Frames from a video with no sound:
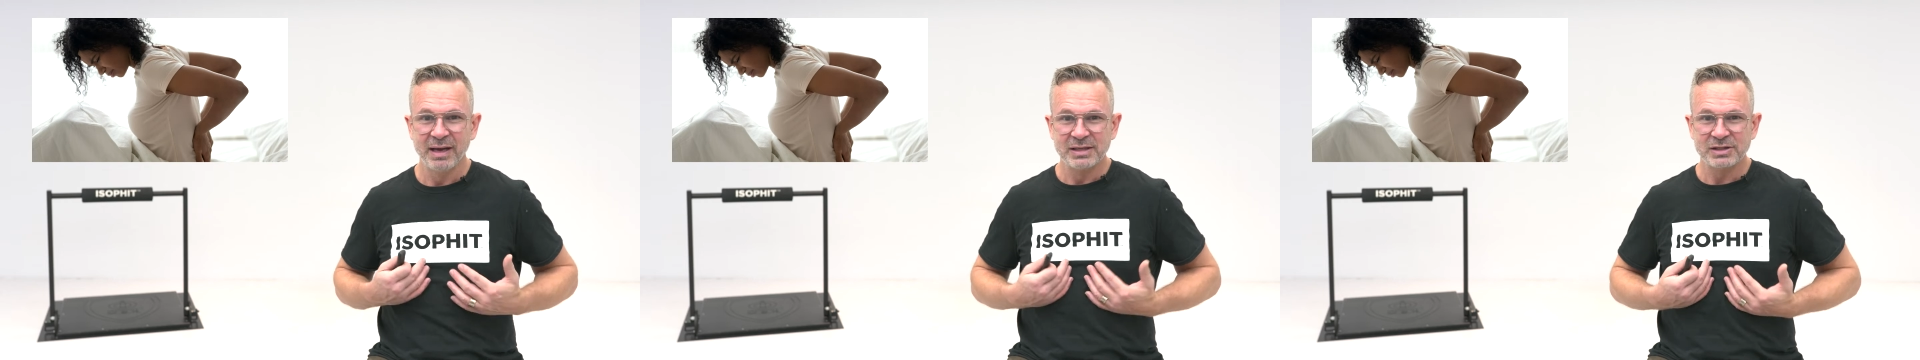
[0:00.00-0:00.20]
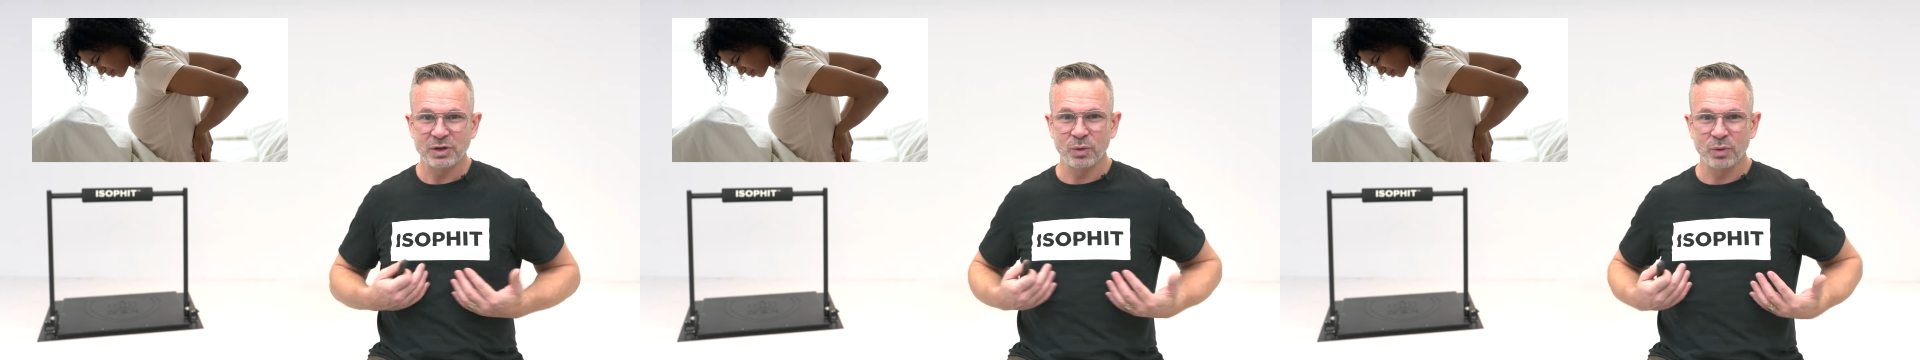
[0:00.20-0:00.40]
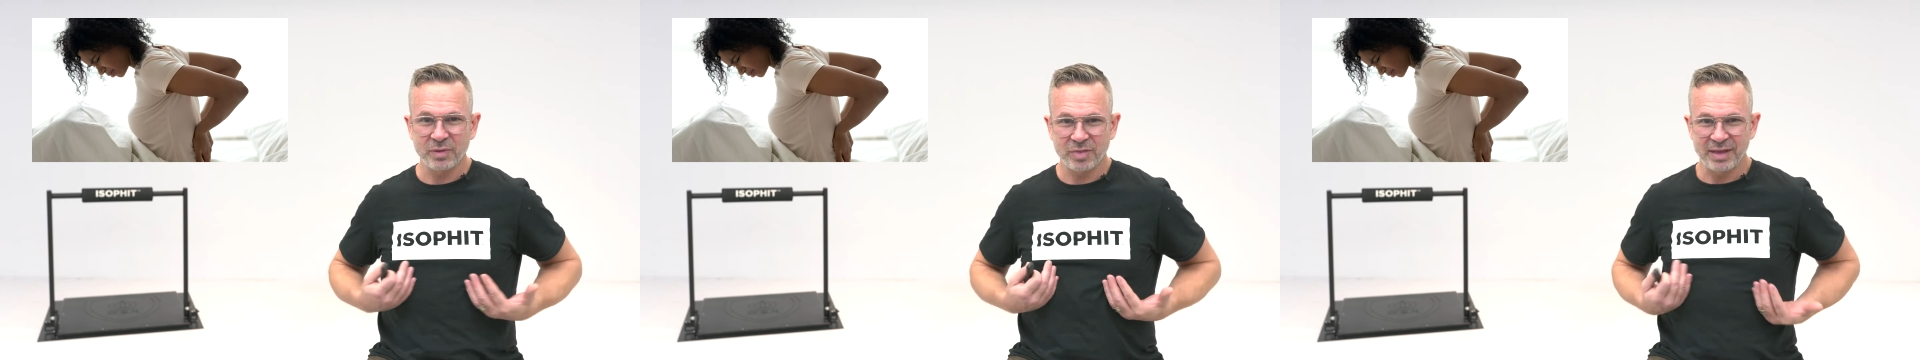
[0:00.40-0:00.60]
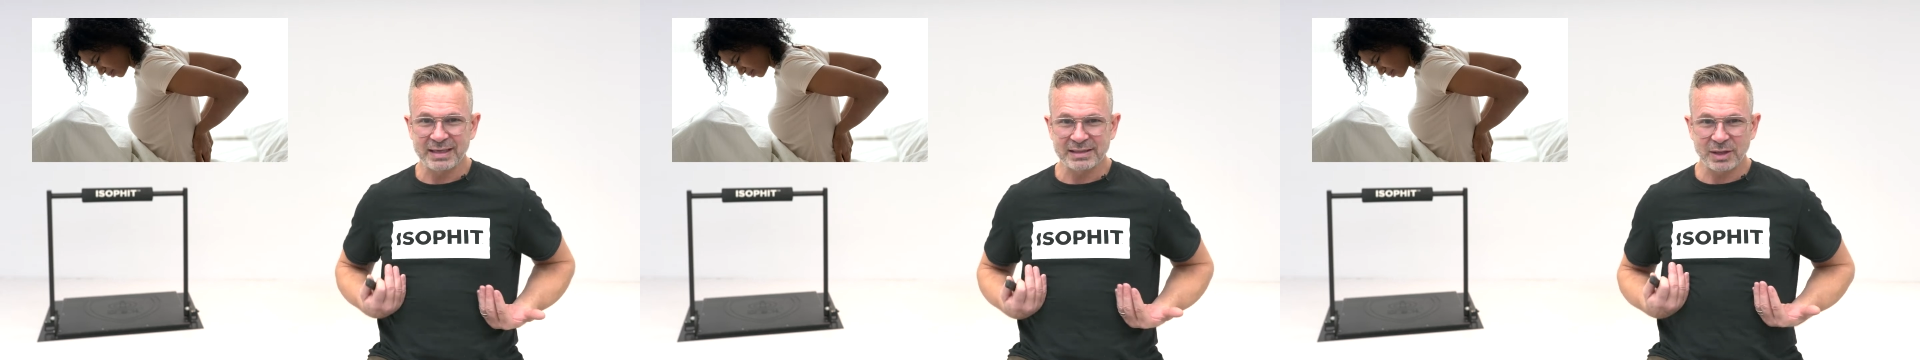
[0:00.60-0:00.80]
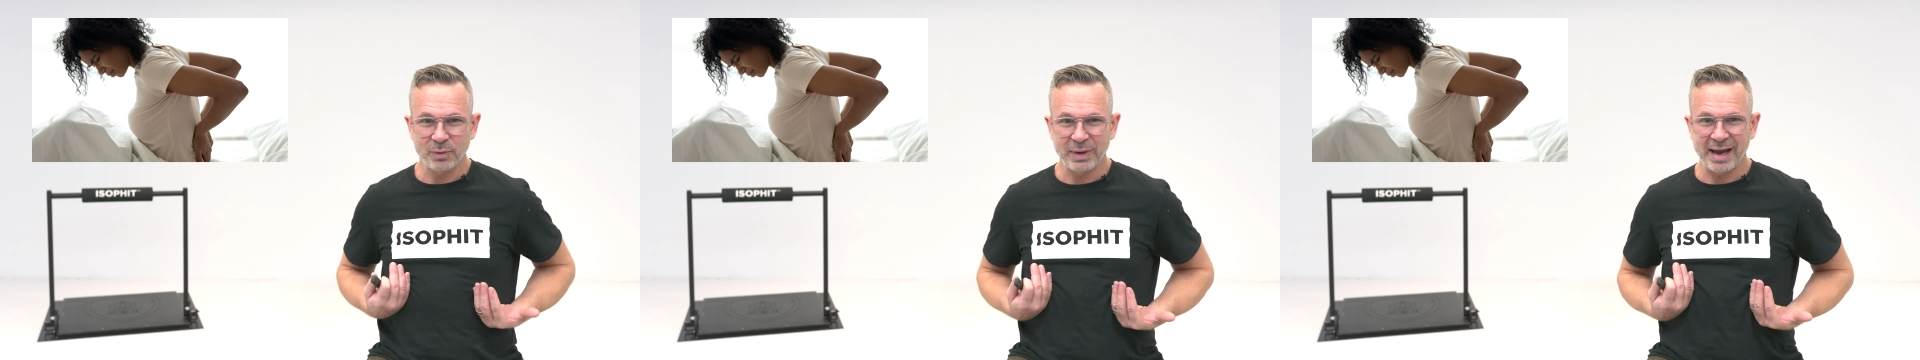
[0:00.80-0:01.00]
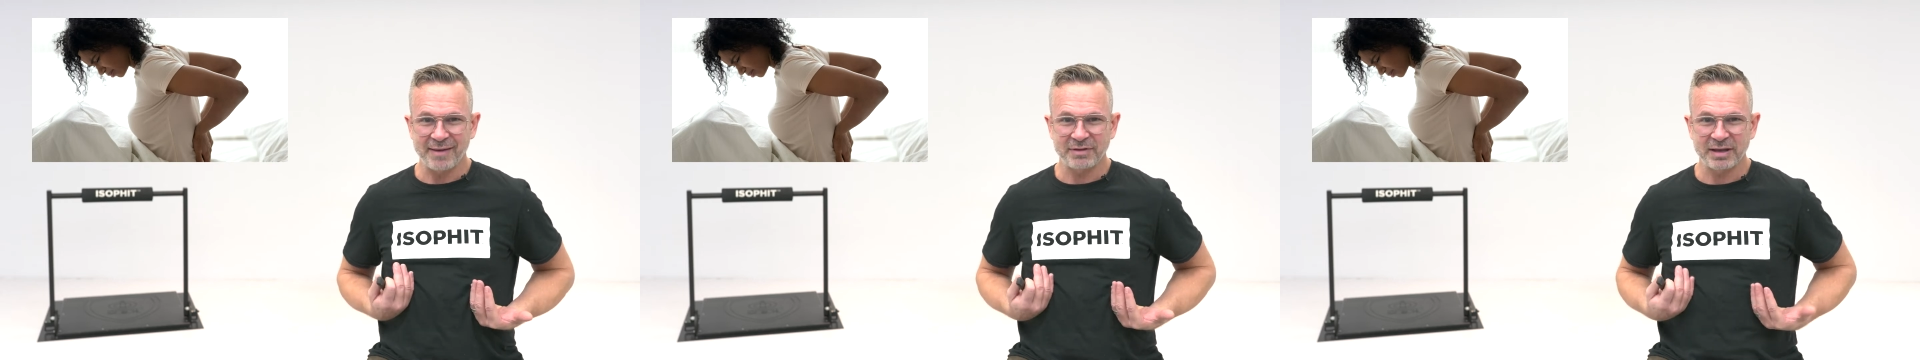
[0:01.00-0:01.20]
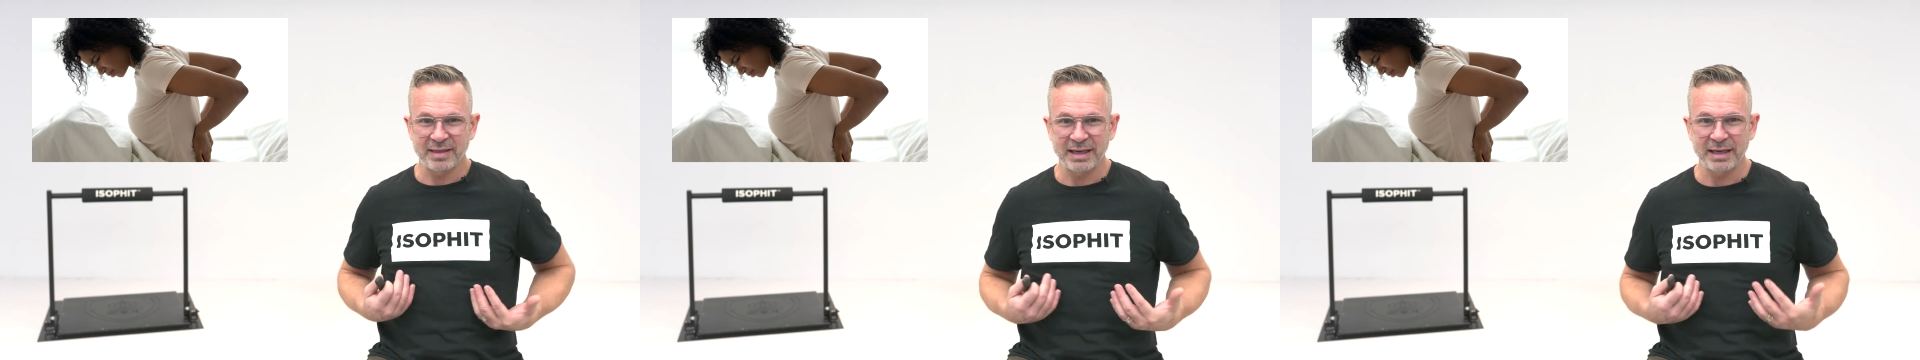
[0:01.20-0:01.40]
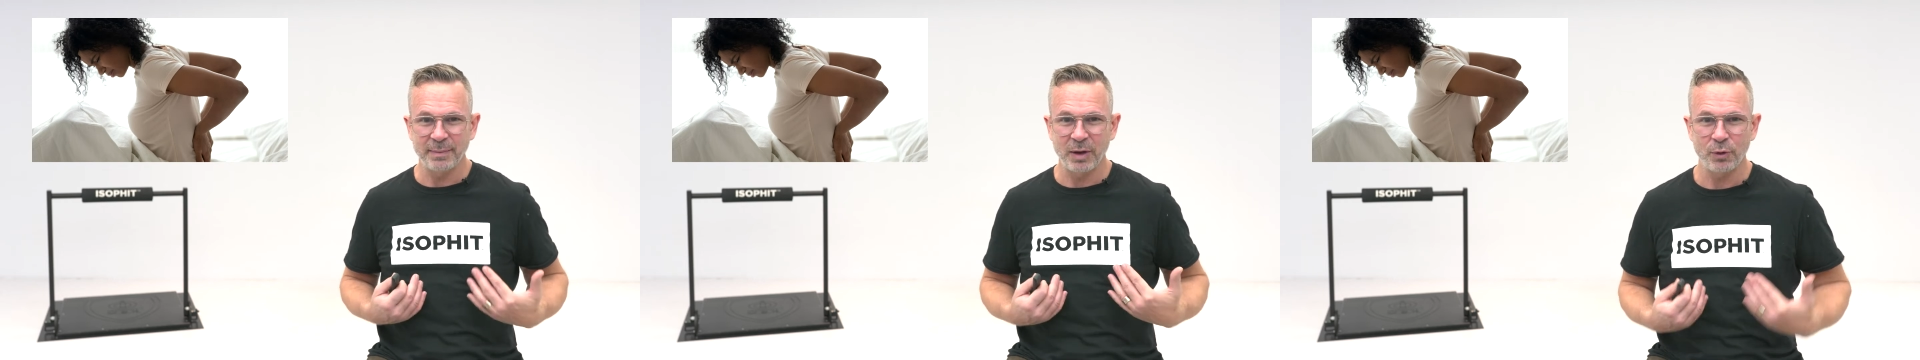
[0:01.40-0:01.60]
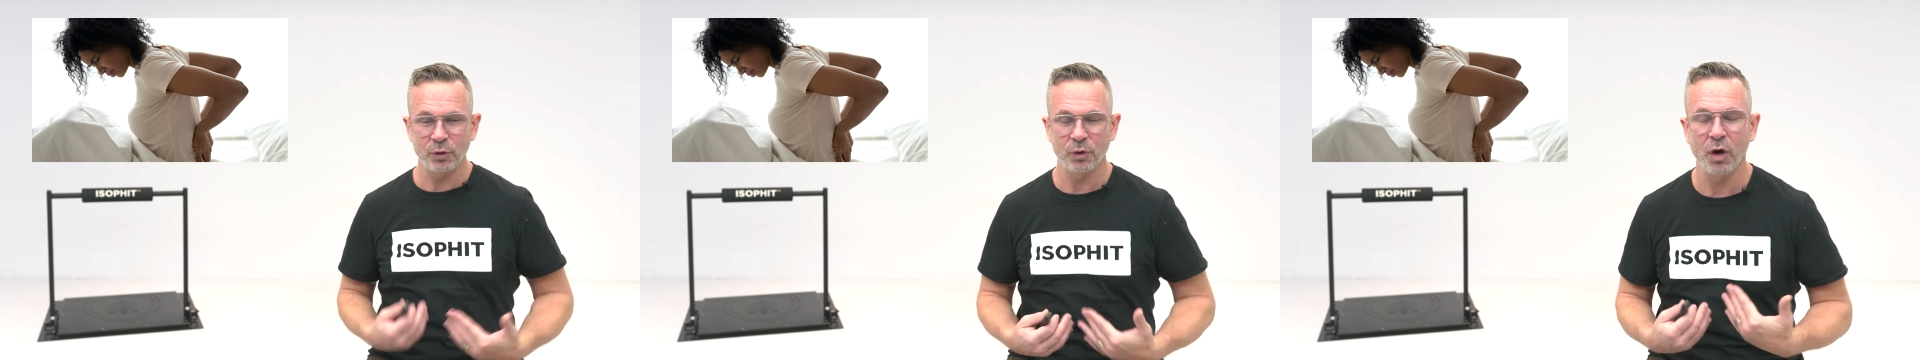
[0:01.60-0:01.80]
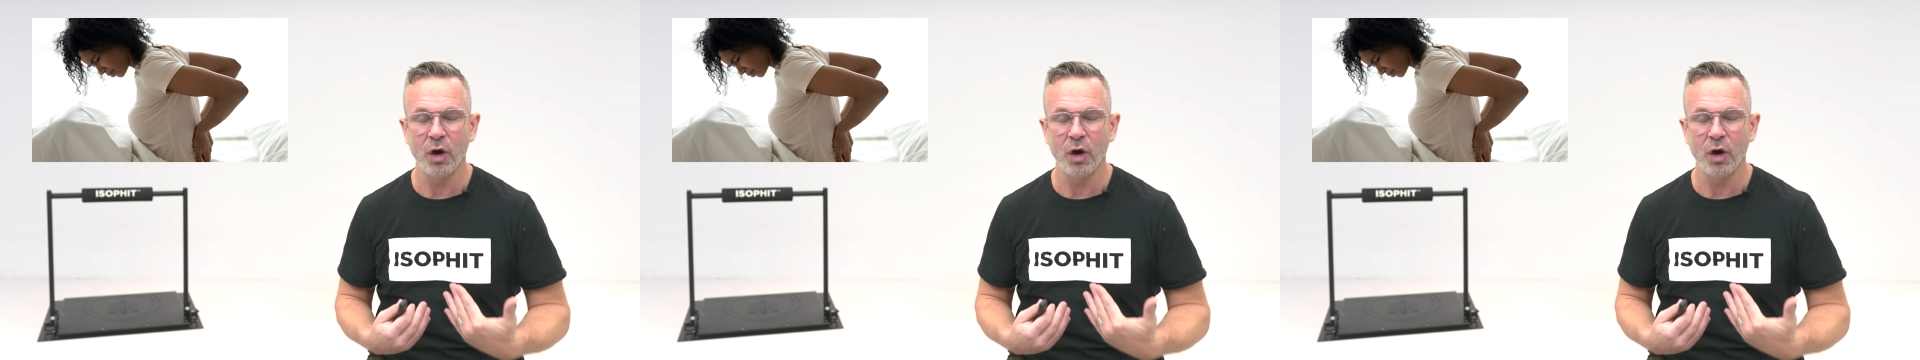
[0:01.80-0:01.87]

So things that we have to think about are